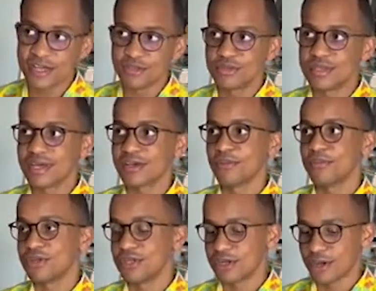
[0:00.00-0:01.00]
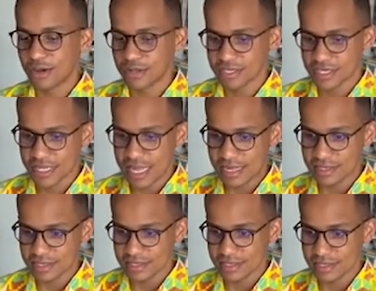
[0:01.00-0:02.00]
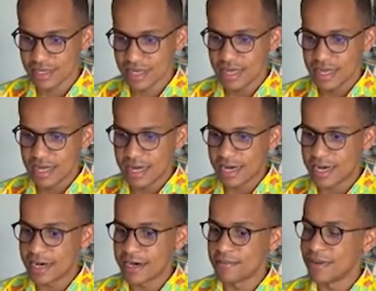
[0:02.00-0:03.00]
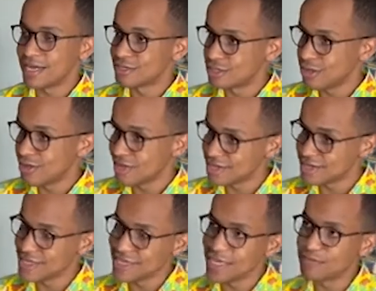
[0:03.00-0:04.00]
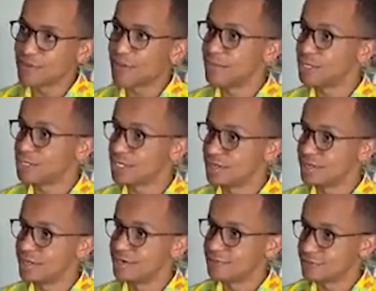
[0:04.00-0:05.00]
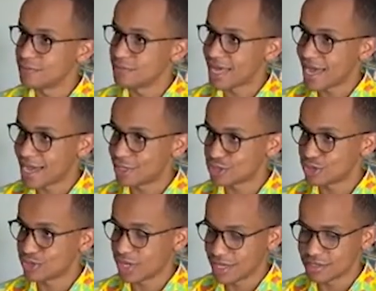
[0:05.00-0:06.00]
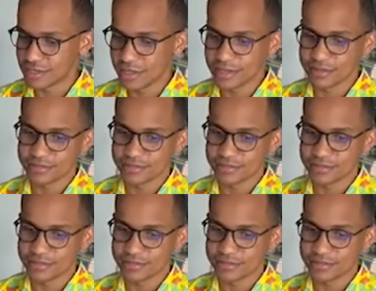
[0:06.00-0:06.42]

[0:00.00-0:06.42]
to take community college classes as long as they get permission from their high school counselor.